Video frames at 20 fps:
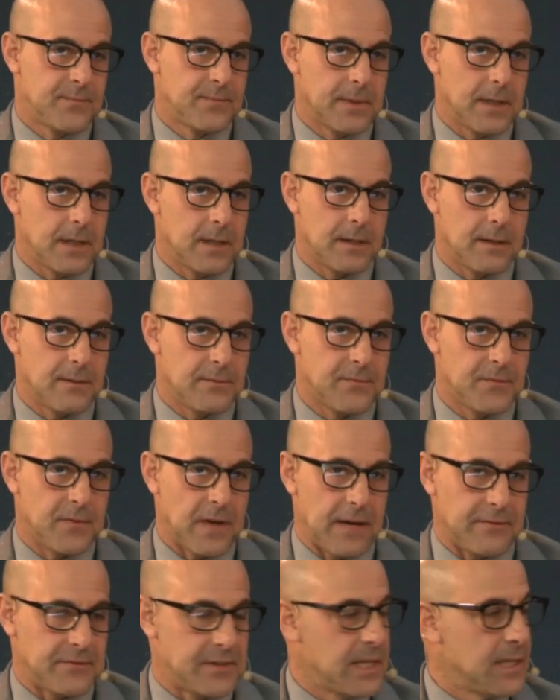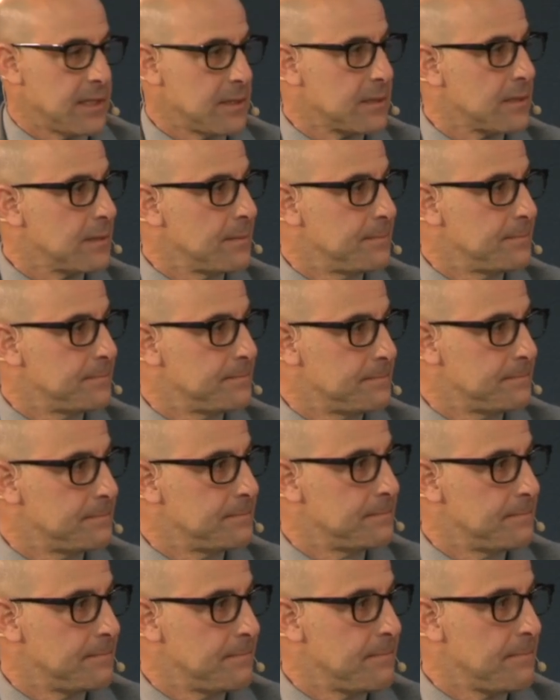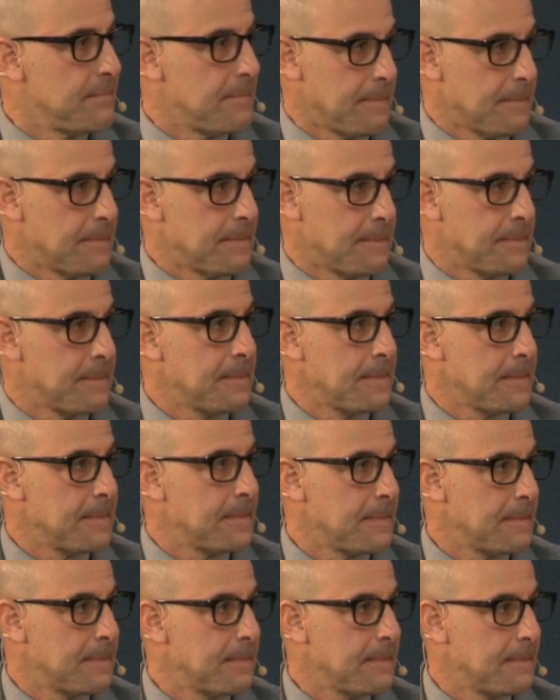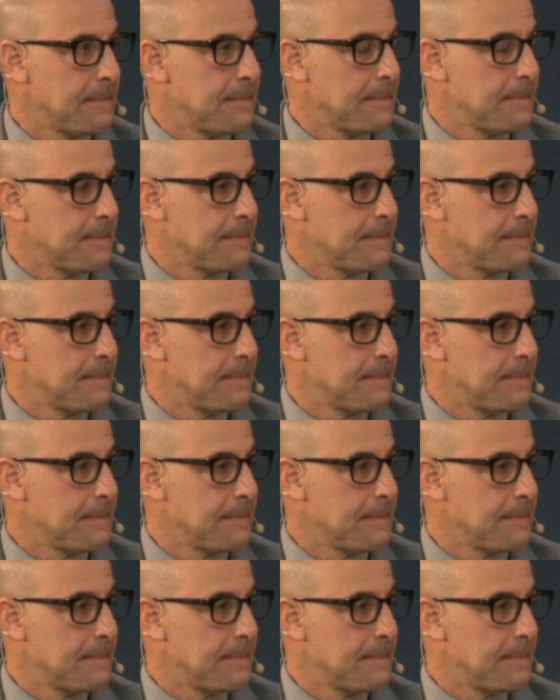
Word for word: uh, five days. Oh, really? Mm -hmm. And was that the